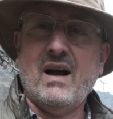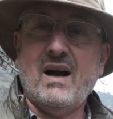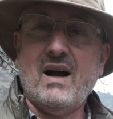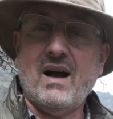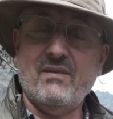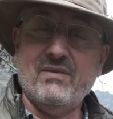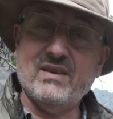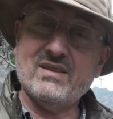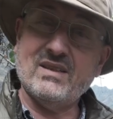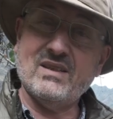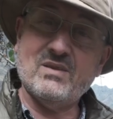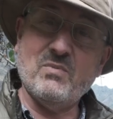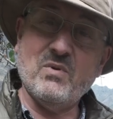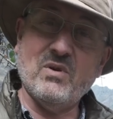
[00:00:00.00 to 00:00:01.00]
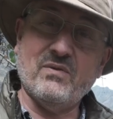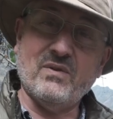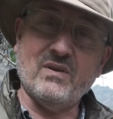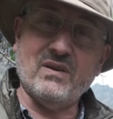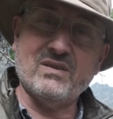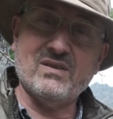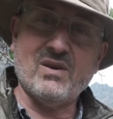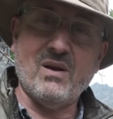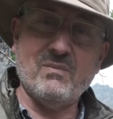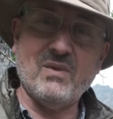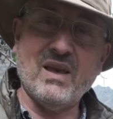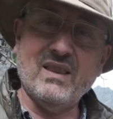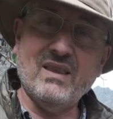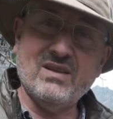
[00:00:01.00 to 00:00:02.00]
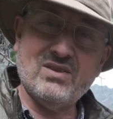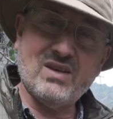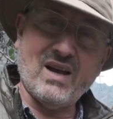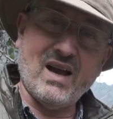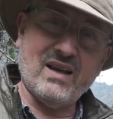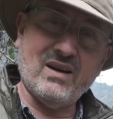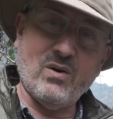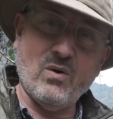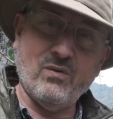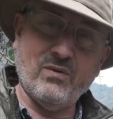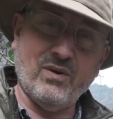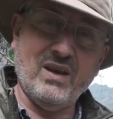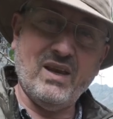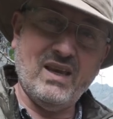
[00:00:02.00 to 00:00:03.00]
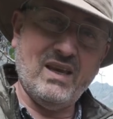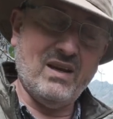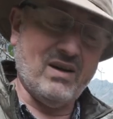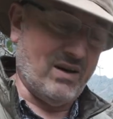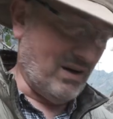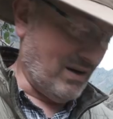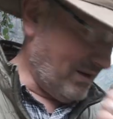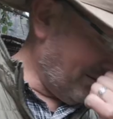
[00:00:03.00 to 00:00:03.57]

obviously it's beautiful. So I'm getting this shot over here.